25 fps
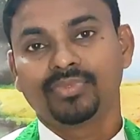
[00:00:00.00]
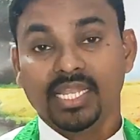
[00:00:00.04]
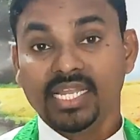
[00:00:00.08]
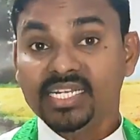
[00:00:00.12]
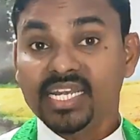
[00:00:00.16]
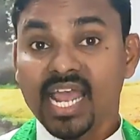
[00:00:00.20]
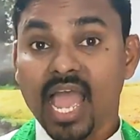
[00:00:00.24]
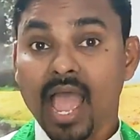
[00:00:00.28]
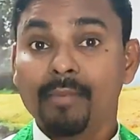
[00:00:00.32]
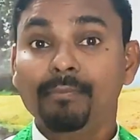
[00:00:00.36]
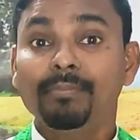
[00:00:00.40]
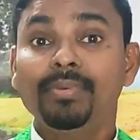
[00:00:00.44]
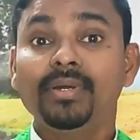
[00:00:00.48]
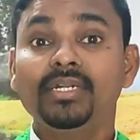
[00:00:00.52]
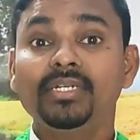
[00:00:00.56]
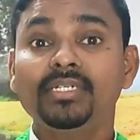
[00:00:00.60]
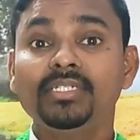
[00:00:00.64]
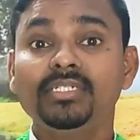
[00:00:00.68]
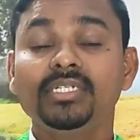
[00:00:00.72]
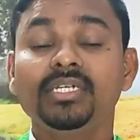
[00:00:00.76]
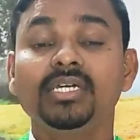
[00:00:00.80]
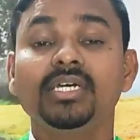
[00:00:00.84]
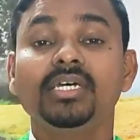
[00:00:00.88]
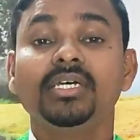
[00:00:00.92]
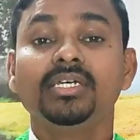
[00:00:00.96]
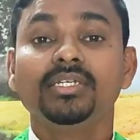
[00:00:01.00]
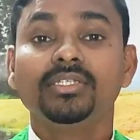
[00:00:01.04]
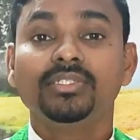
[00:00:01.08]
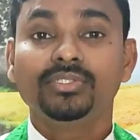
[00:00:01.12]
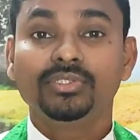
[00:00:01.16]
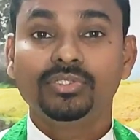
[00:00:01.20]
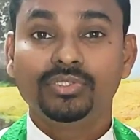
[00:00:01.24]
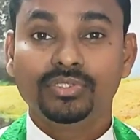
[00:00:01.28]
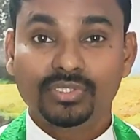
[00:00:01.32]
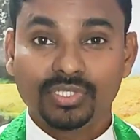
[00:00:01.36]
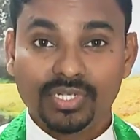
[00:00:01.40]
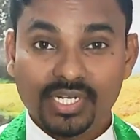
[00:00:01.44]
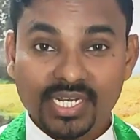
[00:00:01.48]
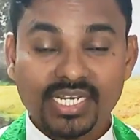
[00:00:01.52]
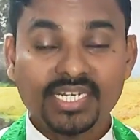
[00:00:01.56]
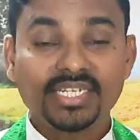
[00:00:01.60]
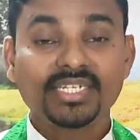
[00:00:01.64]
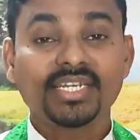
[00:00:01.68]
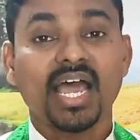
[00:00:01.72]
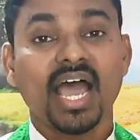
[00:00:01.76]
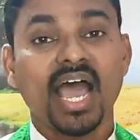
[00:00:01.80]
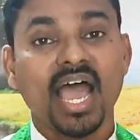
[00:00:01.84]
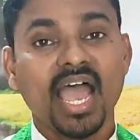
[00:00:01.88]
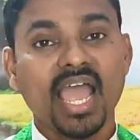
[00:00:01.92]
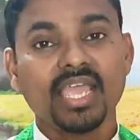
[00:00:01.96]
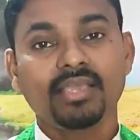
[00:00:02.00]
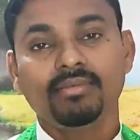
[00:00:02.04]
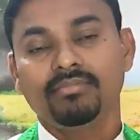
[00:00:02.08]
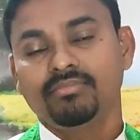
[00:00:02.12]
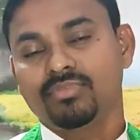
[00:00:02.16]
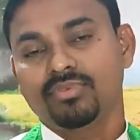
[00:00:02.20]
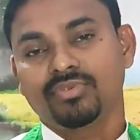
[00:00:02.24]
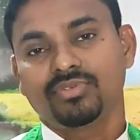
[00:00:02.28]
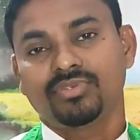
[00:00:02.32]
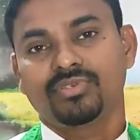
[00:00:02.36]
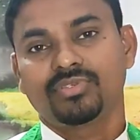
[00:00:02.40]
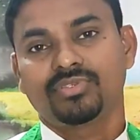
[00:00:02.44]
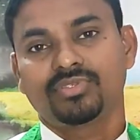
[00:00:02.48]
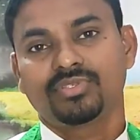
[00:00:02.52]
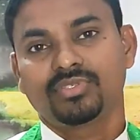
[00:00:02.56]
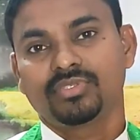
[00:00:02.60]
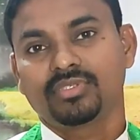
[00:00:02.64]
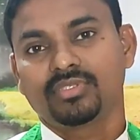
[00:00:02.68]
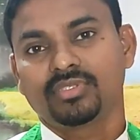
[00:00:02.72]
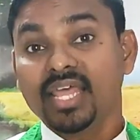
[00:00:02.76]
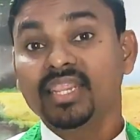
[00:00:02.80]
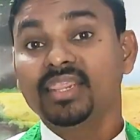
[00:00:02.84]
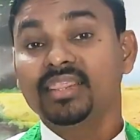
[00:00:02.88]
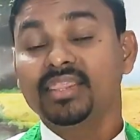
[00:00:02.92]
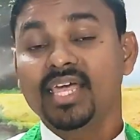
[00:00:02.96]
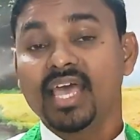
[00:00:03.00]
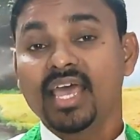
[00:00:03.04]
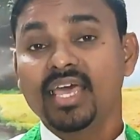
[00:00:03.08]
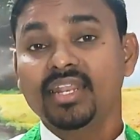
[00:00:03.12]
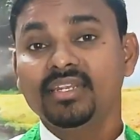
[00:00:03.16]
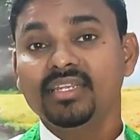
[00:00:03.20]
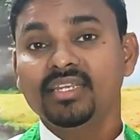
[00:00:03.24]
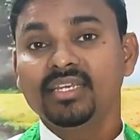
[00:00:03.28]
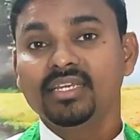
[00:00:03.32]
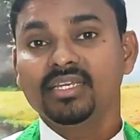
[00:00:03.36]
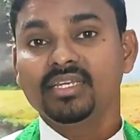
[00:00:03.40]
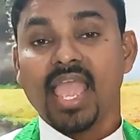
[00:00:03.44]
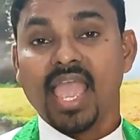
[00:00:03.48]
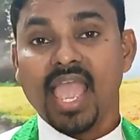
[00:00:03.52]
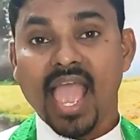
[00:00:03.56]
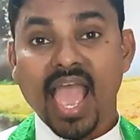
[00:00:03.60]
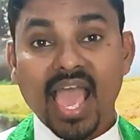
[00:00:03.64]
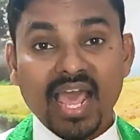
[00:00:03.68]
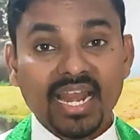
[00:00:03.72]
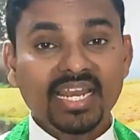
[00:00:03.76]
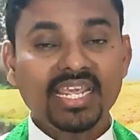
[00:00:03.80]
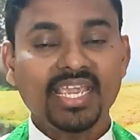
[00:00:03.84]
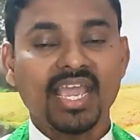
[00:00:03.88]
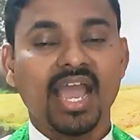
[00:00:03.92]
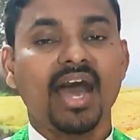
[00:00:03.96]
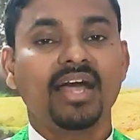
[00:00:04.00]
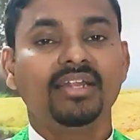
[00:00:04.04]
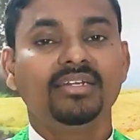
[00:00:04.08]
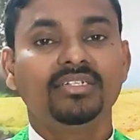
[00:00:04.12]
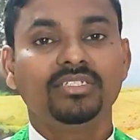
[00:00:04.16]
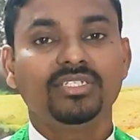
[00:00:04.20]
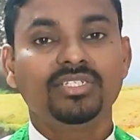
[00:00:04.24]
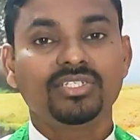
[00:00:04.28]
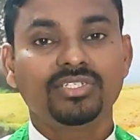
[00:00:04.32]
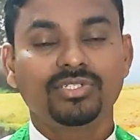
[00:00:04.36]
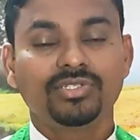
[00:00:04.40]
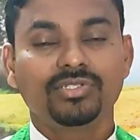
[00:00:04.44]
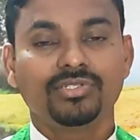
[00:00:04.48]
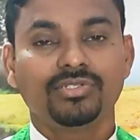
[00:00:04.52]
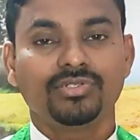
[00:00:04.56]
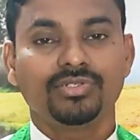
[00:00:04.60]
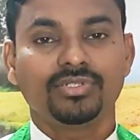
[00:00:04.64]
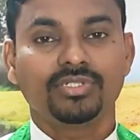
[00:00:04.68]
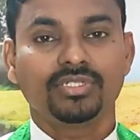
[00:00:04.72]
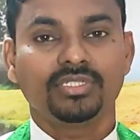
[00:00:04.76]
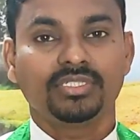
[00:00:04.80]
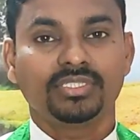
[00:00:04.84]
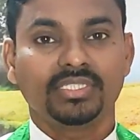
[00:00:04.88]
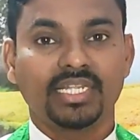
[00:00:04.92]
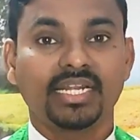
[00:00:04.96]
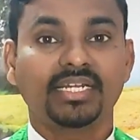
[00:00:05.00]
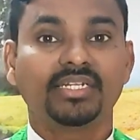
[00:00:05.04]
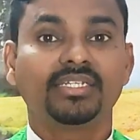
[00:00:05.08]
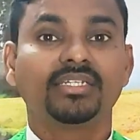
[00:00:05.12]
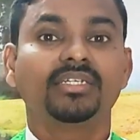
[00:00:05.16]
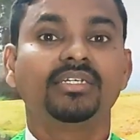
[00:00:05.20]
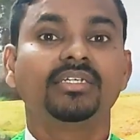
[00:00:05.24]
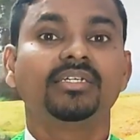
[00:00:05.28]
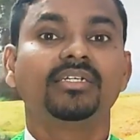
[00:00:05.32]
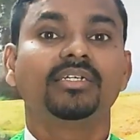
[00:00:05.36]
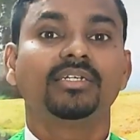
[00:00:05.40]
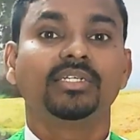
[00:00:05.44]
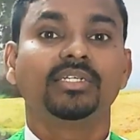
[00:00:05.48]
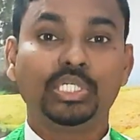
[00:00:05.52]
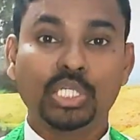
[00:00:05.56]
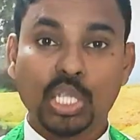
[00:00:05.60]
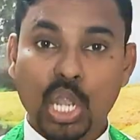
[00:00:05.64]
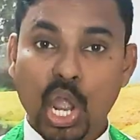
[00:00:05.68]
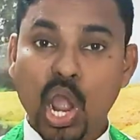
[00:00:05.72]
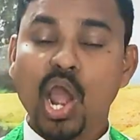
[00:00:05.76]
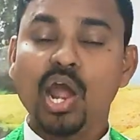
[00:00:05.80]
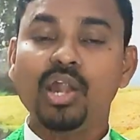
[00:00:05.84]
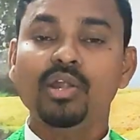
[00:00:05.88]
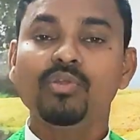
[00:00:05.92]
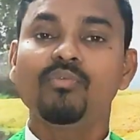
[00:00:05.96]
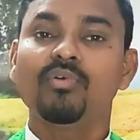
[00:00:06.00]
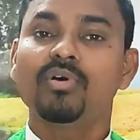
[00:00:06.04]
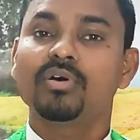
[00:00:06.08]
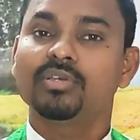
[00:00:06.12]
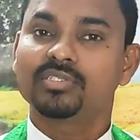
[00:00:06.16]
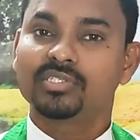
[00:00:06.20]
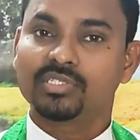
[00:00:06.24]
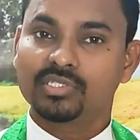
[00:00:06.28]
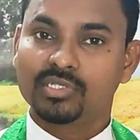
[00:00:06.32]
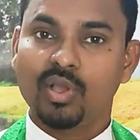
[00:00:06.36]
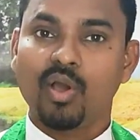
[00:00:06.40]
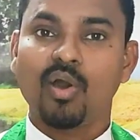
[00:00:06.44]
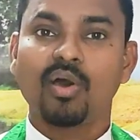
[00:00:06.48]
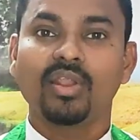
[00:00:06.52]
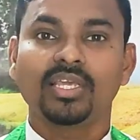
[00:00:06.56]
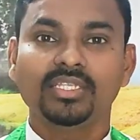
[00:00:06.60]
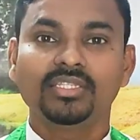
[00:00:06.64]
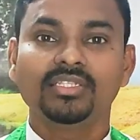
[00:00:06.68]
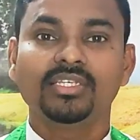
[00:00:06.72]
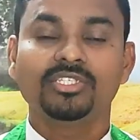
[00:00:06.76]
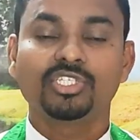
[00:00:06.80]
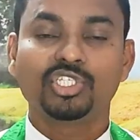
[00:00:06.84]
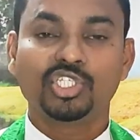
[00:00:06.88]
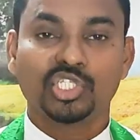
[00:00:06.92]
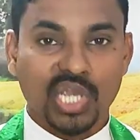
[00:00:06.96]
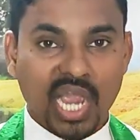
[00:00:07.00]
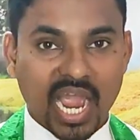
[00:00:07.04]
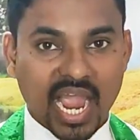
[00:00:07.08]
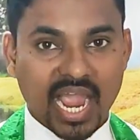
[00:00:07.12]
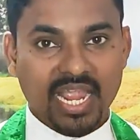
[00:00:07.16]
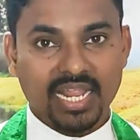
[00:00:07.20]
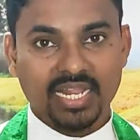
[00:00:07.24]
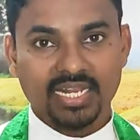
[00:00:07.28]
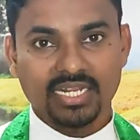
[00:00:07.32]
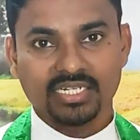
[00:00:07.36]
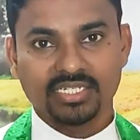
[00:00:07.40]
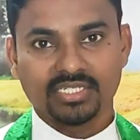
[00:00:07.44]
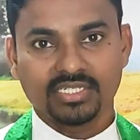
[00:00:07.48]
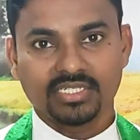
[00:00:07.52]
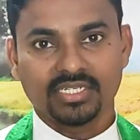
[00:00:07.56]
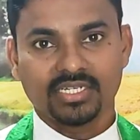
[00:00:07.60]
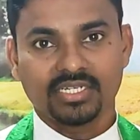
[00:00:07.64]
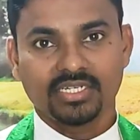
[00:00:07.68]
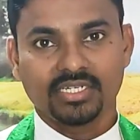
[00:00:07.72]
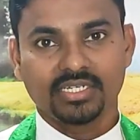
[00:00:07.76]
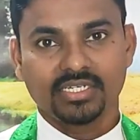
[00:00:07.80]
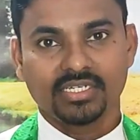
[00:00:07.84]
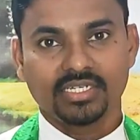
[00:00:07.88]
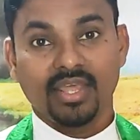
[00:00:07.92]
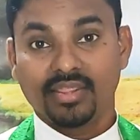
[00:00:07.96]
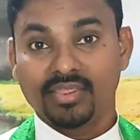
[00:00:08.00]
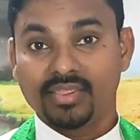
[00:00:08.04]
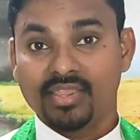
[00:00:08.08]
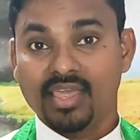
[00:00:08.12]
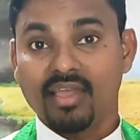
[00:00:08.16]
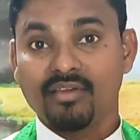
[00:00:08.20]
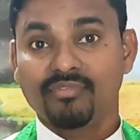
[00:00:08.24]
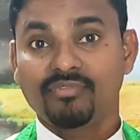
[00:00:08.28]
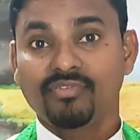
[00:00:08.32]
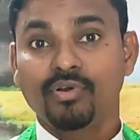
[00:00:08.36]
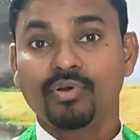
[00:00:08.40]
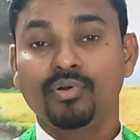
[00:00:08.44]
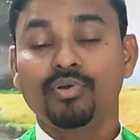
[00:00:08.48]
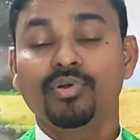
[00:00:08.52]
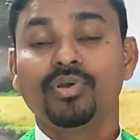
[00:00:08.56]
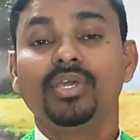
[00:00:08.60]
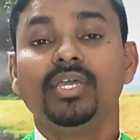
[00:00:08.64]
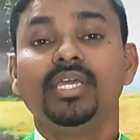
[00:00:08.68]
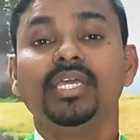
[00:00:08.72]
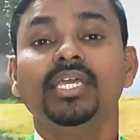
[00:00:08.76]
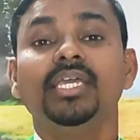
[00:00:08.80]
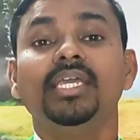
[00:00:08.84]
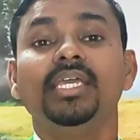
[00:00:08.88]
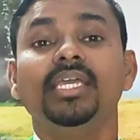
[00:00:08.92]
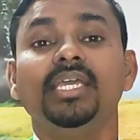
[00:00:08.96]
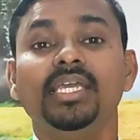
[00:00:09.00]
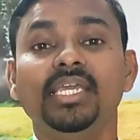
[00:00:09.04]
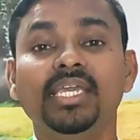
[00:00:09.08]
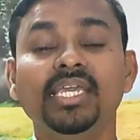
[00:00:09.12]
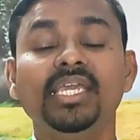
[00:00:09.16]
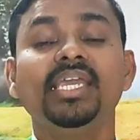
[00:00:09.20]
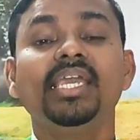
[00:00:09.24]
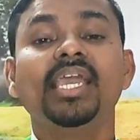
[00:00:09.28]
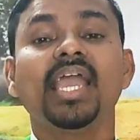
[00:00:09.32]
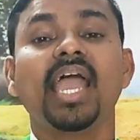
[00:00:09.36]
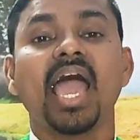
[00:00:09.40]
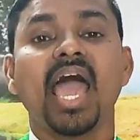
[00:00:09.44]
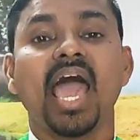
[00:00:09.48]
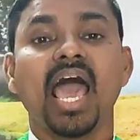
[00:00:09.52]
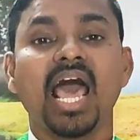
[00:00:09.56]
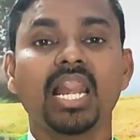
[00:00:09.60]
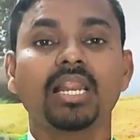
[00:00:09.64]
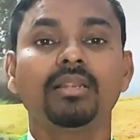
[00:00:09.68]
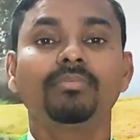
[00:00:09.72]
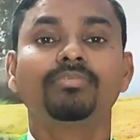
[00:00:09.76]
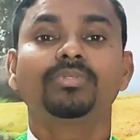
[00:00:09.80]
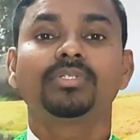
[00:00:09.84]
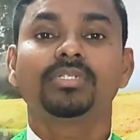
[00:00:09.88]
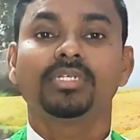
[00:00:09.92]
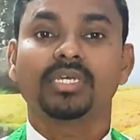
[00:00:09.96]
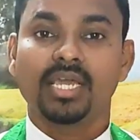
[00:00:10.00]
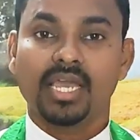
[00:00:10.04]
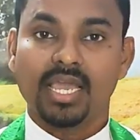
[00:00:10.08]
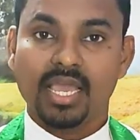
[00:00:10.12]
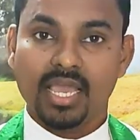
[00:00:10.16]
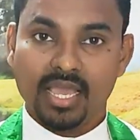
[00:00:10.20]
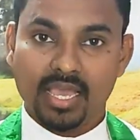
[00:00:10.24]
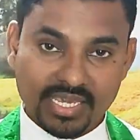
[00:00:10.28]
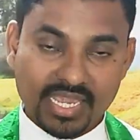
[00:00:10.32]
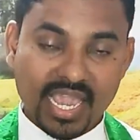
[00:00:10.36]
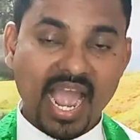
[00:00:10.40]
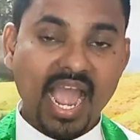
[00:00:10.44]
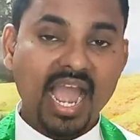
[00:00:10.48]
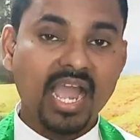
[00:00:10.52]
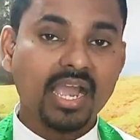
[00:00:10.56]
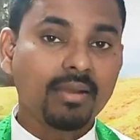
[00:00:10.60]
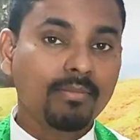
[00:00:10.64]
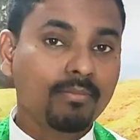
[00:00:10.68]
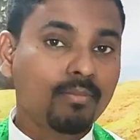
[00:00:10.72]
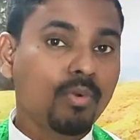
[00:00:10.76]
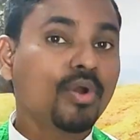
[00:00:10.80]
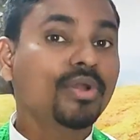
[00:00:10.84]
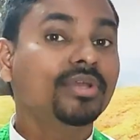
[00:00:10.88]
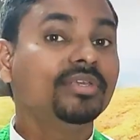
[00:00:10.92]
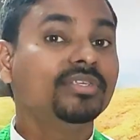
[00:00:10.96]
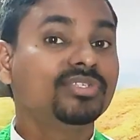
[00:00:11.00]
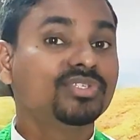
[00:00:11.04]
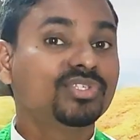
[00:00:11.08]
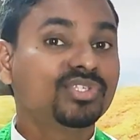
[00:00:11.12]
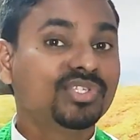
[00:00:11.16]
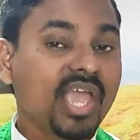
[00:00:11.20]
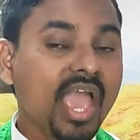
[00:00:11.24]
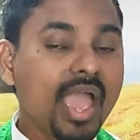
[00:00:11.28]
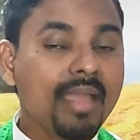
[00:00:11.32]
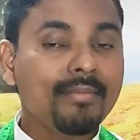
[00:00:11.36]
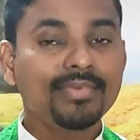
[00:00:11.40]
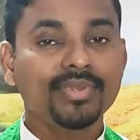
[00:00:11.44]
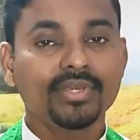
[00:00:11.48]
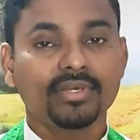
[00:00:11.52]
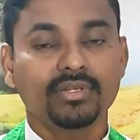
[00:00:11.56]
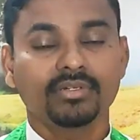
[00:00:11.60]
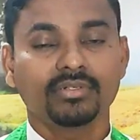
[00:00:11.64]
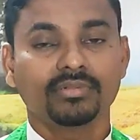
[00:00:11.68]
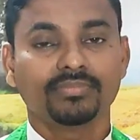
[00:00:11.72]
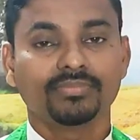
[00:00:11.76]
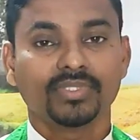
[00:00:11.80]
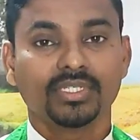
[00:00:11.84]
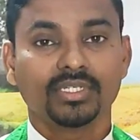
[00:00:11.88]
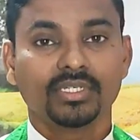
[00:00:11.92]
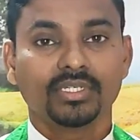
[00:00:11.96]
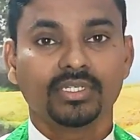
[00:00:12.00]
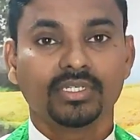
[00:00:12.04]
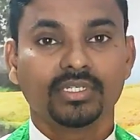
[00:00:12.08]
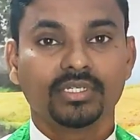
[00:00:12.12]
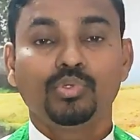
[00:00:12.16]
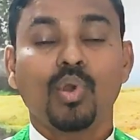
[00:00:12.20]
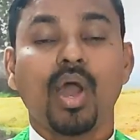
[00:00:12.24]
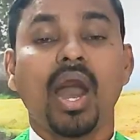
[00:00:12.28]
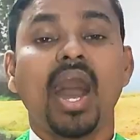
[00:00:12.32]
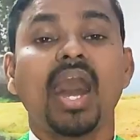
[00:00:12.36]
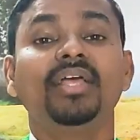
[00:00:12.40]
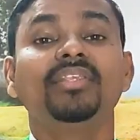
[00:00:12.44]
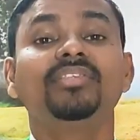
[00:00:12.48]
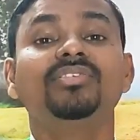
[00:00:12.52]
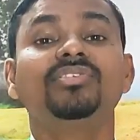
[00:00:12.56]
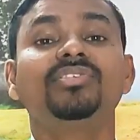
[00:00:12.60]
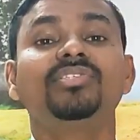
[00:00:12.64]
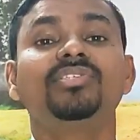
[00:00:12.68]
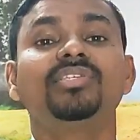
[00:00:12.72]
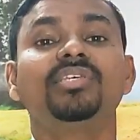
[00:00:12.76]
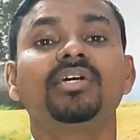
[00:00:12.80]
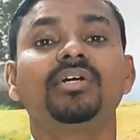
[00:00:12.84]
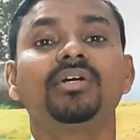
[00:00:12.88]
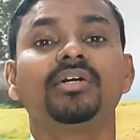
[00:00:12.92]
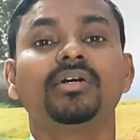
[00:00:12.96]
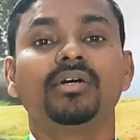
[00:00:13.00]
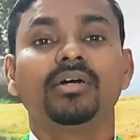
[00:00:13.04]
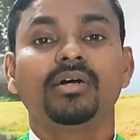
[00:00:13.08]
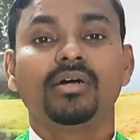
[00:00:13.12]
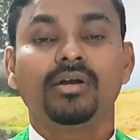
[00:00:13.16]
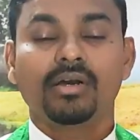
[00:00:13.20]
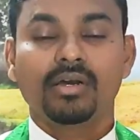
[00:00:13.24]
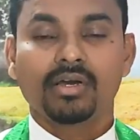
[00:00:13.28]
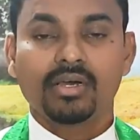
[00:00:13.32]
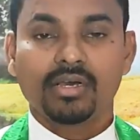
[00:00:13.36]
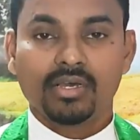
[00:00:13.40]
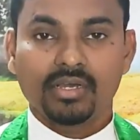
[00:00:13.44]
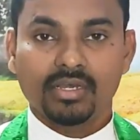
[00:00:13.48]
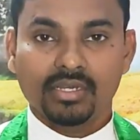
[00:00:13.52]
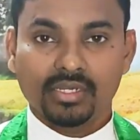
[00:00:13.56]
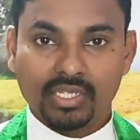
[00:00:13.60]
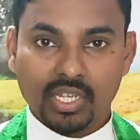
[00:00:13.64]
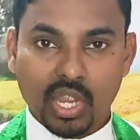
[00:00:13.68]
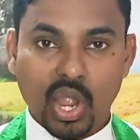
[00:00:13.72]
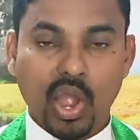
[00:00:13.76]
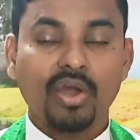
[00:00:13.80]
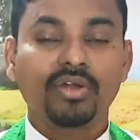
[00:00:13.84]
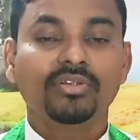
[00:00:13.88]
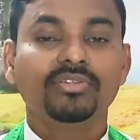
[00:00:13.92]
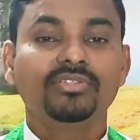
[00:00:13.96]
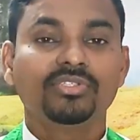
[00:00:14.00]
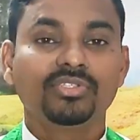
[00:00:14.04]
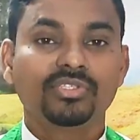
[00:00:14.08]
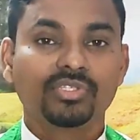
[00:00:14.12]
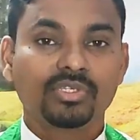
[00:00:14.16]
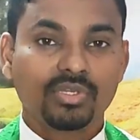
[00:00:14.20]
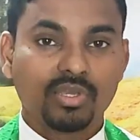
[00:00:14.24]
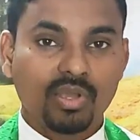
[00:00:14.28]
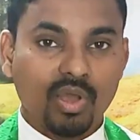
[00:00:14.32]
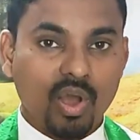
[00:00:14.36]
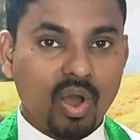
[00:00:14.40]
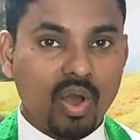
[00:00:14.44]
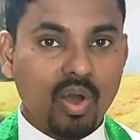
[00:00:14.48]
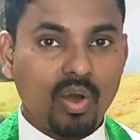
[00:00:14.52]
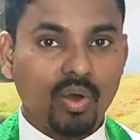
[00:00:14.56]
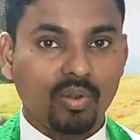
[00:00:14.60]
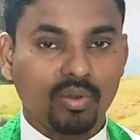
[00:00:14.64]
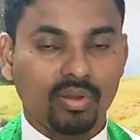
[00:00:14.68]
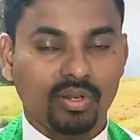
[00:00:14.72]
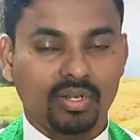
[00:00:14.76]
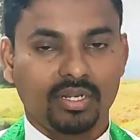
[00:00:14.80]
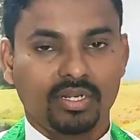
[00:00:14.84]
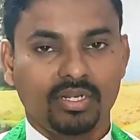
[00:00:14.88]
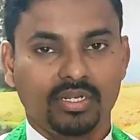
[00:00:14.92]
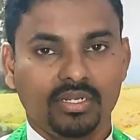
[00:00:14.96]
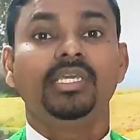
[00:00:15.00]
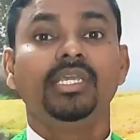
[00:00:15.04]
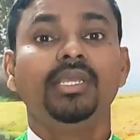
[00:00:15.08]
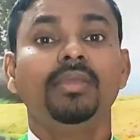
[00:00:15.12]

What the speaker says: It happened 3 times. And then Eli understood that God was calling the child, and therefore he helped young boy Samuel to answer God's call.